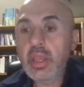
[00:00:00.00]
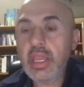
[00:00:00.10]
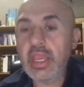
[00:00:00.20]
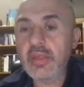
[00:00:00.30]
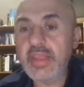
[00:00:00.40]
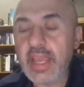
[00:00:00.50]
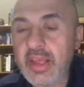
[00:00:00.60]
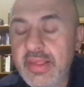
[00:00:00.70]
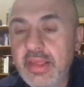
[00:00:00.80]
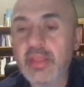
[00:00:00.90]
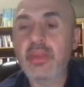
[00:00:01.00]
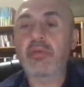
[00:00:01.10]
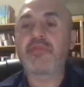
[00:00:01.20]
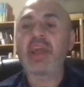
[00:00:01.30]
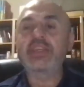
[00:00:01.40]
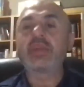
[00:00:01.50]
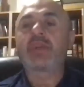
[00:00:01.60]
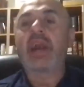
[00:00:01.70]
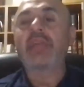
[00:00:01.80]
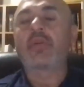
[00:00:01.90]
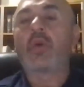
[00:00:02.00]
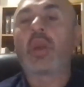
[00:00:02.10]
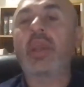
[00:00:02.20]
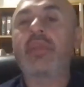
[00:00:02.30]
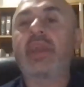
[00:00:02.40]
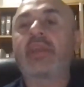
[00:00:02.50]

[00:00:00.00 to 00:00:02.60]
He is the, ex- the reflection of God's glory, the